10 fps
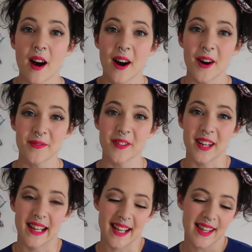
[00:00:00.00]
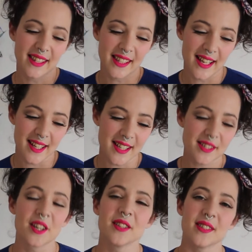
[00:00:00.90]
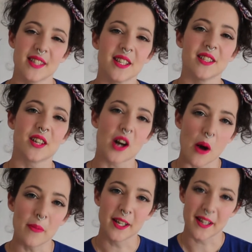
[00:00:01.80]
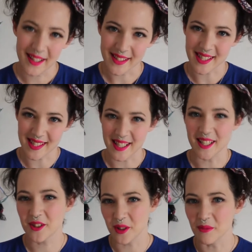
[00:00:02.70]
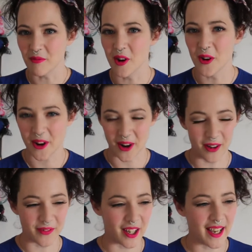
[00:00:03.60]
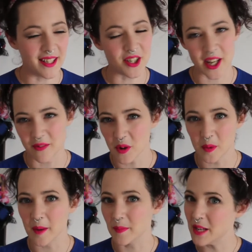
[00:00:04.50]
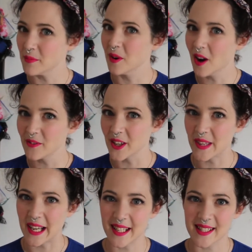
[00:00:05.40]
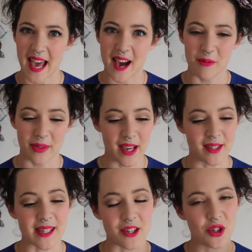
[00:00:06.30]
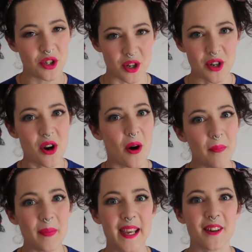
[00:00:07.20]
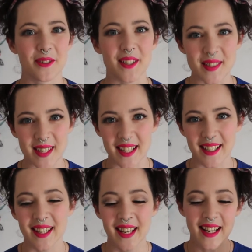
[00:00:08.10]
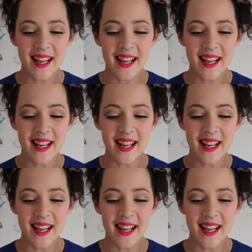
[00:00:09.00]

Hovering. It is considered common courtesy to not hover. In general, when people hover, that is how things that should not be on the seat